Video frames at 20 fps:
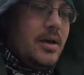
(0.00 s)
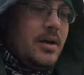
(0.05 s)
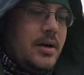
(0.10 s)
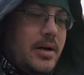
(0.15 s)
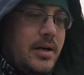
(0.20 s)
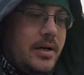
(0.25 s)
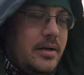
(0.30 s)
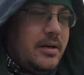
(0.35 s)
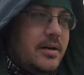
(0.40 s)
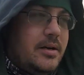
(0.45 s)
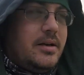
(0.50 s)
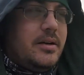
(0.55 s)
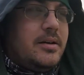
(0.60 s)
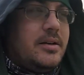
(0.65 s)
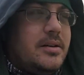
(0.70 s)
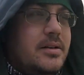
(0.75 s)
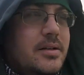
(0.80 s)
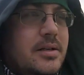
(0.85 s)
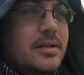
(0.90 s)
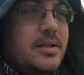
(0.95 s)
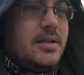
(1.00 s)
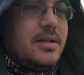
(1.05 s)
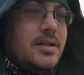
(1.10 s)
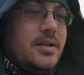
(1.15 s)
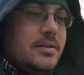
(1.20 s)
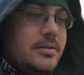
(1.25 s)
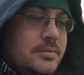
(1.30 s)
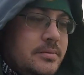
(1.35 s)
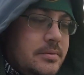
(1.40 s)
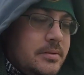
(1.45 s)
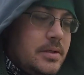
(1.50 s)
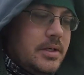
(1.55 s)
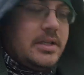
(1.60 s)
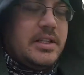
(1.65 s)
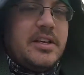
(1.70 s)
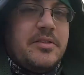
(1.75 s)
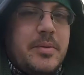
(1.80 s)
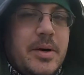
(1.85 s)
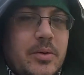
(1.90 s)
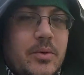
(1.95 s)
I, uh, I
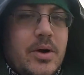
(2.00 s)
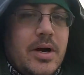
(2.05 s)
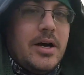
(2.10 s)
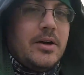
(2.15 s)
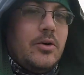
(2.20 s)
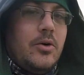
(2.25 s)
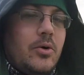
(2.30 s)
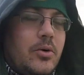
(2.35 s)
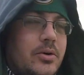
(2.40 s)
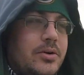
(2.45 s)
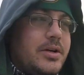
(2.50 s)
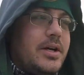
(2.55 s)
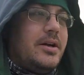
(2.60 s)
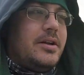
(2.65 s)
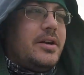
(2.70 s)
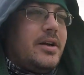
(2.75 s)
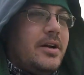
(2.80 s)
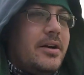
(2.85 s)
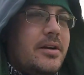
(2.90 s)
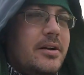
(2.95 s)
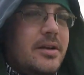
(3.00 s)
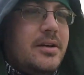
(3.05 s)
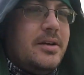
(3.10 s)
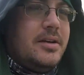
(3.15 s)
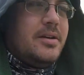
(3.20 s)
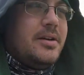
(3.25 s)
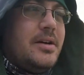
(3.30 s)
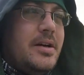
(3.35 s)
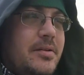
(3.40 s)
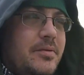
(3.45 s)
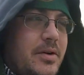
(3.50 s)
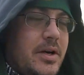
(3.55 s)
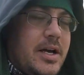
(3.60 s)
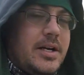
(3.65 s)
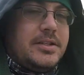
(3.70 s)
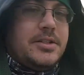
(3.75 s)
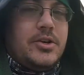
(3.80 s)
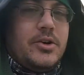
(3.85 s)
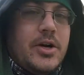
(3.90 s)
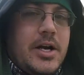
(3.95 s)
left my rod holder down there,
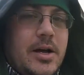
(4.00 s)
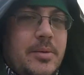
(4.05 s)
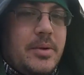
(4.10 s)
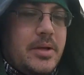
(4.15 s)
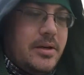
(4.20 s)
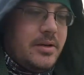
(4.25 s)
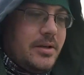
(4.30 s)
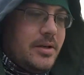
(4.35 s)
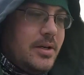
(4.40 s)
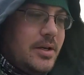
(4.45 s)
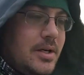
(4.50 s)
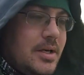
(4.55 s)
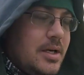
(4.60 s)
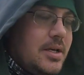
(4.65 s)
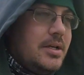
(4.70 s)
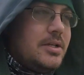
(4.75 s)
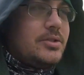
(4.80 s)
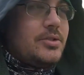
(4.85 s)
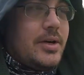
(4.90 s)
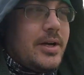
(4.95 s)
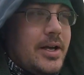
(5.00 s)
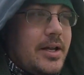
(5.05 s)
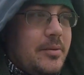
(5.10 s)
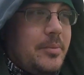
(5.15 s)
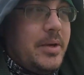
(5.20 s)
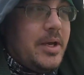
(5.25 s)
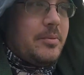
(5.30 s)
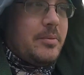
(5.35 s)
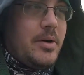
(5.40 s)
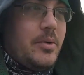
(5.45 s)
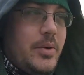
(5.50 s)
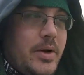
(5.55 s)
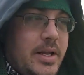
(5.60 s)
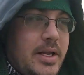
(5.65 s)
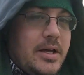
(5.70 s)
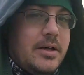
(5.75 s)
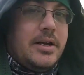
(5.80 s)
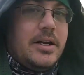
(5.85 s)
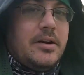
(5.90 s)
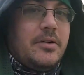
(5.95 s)
forgot to grab it. So I gotta make my way
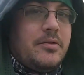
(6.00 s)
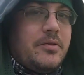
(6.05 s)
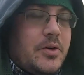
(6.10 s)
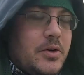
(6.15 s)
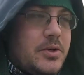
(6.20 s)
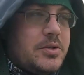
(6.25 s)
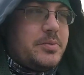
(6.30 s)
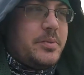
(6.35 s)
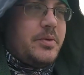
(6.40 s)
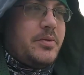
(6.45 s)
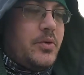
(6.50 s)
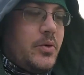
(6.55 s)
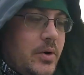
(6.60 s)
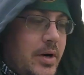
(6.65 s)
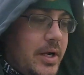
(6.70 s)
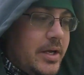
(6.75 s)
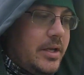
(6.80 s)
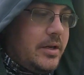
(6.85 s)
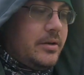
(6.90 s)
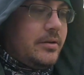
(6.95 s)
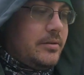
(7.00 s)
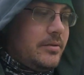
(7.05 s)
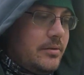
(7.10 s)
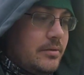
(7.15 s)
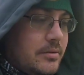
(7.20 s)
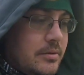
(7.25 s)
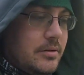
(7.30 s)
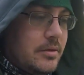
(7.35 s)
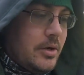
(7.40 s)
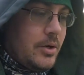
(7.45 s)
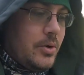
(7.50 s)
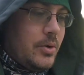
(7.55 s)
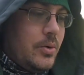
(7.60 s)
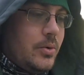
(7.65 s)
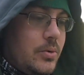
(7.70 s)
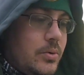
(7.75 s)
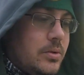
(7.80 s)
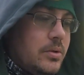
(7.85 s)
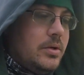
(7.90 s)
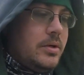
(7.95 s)
down there first before I can
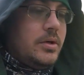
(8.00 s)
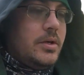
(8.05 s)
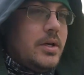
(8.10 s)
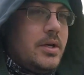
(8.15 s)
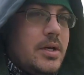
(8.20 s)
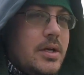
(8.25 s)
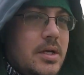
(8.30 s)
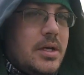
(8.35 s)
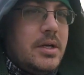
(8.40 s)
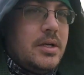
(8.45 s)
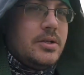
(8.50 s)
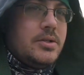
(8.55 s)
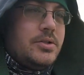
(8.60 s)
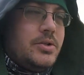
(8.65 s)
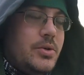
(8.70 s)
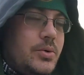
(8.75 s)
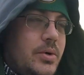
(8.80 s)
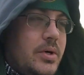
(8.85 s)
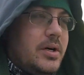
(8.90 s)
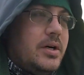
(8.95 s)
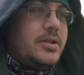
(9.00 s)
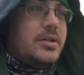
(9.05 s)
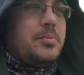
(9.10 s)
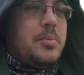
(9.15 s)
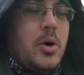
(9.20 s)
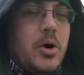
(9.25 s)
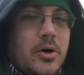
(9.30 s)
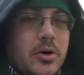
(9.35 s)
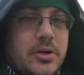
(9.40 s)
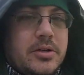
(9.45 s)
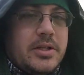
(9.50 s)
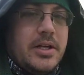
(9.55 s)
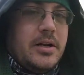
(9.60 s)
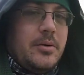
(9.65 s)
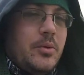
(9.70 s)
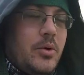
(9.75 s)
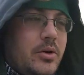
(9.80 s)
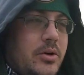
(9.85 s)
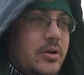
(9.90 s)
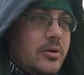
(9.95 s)
go to uh, the park that
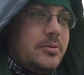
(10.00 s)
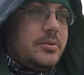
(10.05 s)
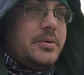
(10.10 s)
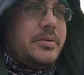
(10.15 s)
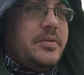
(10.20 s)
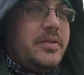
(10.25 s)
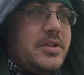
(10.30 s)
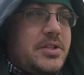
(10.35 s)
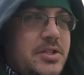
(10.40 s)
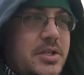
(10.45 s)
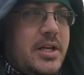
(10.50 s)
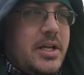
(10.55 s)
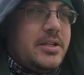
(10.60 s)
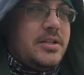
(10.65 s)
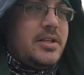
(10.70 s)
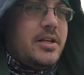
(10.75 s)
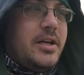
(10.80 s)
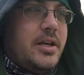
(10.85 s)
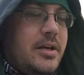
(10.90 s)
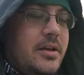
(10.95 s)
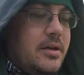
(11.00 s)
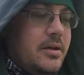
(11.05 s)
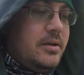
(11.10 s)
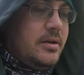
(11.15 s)
I'm going to go be fishing at today.